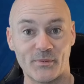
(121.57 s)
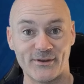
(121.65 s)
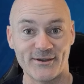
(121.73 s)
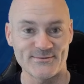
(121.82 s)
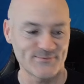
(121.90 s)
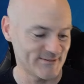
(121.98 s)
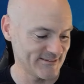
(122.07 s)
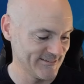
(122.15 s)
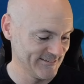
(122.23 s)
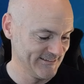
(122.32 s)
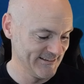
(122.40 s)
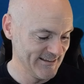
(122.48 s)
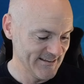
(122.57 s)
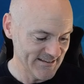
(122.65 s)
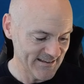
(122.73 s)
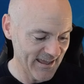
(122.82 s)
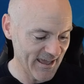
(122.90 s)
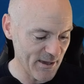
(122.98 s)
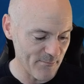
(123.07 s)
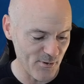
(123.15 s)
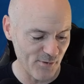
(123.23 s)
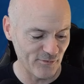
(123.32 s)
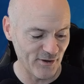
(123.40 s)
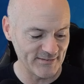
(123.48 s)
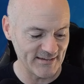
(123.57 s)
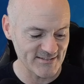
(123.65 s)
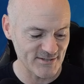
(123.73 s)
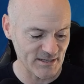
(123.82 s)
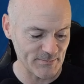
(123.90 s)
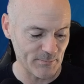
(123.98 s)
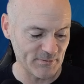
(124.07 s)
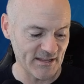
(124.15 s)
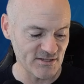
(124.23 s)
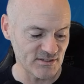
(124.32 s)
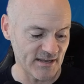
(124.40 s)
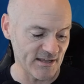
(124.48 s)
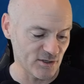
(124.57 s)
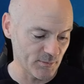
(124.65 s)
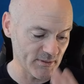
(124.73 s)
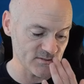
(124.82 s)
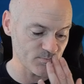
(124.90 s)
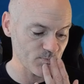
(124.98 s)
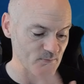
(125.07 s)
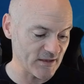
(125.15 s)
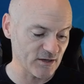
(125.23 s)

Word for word: it be nice, wouldn't it? Uh, moving on, let's talk about potential incomings. Now,